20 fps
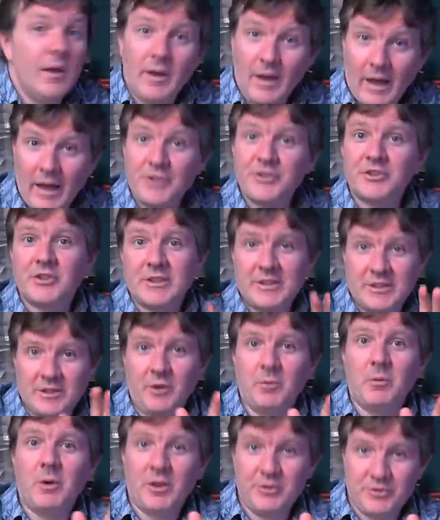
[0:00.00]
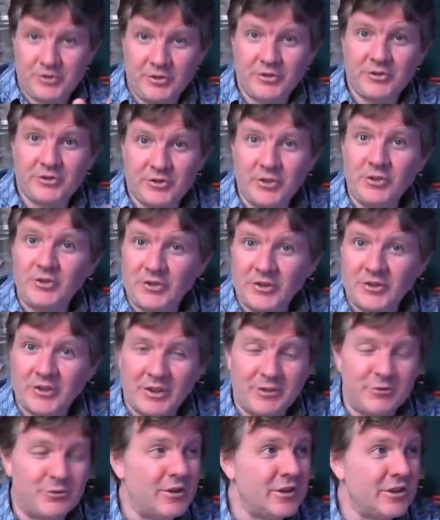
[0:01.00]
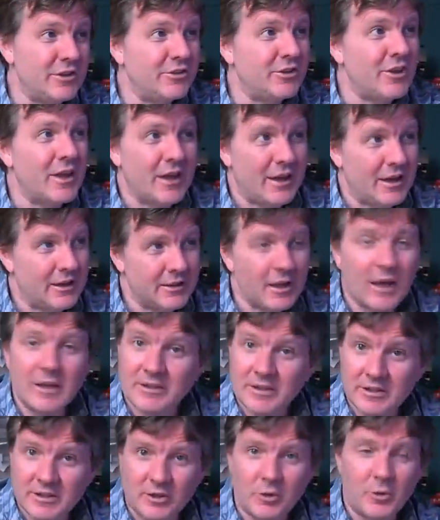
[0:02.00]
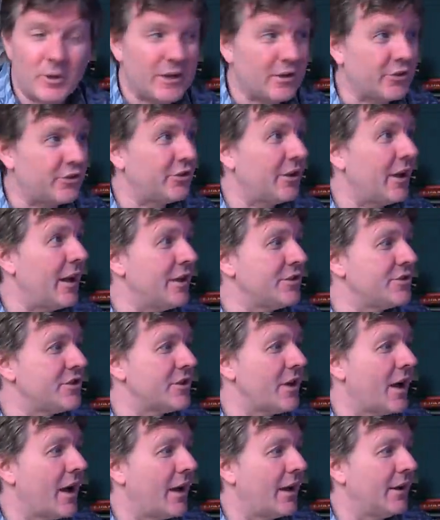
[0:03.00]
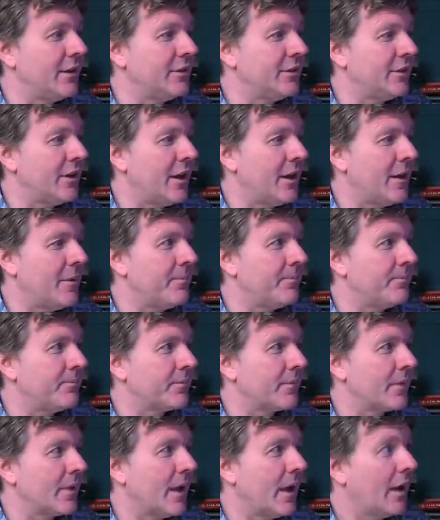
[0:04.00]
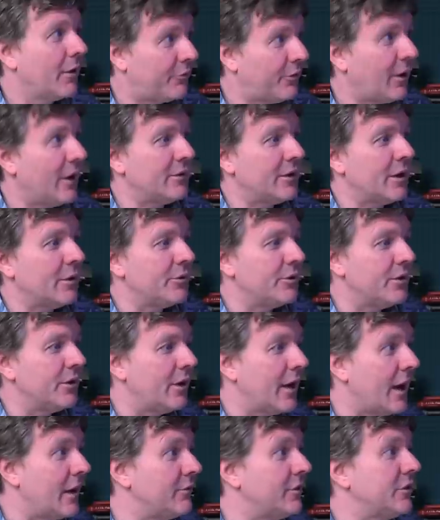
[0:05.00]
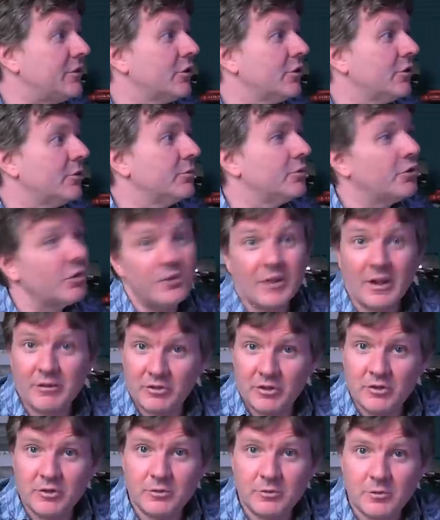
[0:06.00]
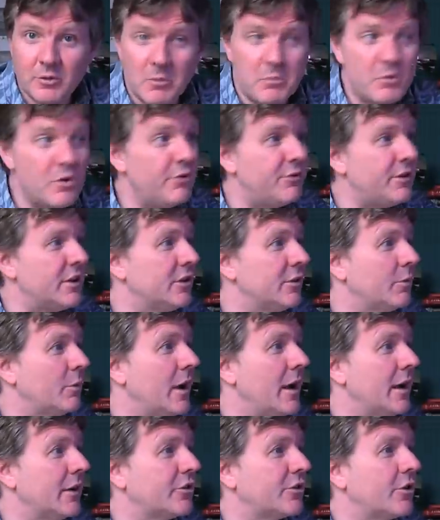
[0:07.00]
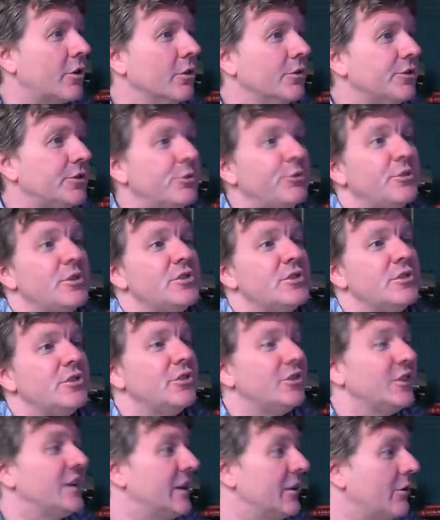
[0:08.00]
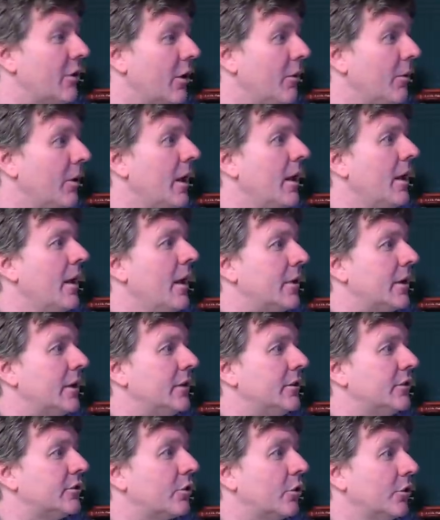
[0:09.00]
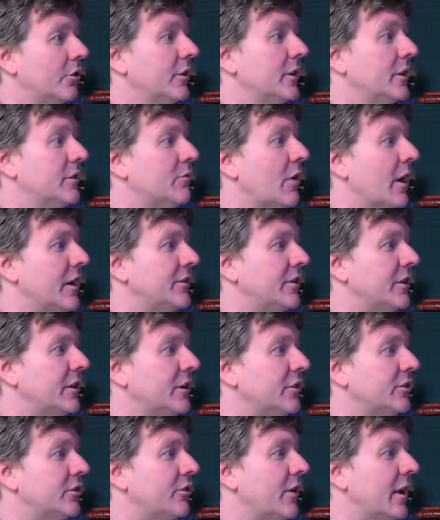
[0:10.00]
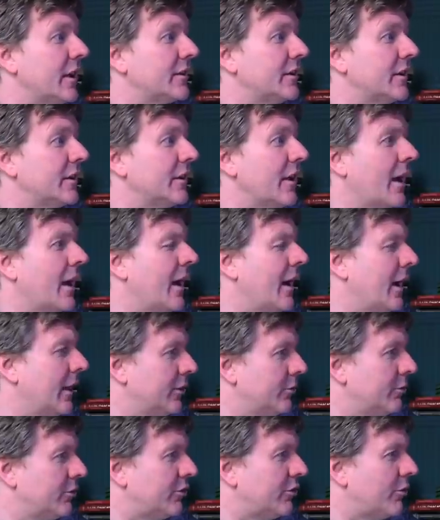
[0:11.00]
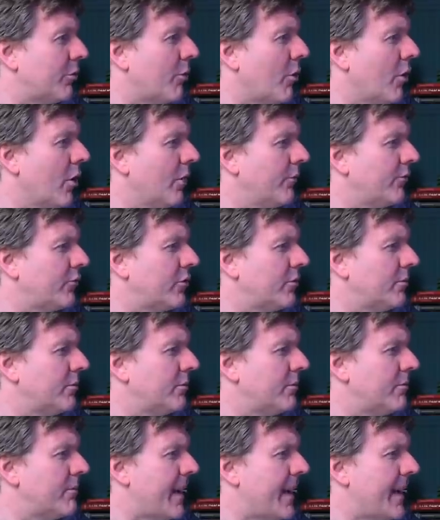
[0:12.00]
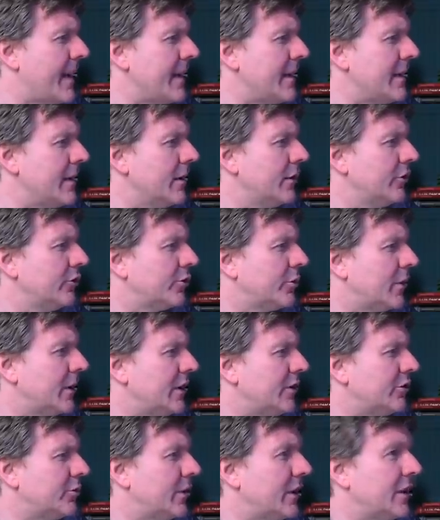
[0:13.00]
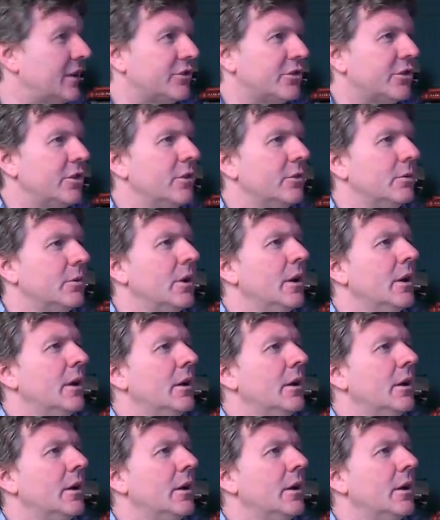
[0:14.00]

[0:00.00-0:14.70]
Actually, you know what? Just just as I finished there, I, I did a quick search, and um, I found out that Henry Dunham does have a new movie in the works called Division Zero. He's currently writing and directing that, and there was a report from May twenty twenty-two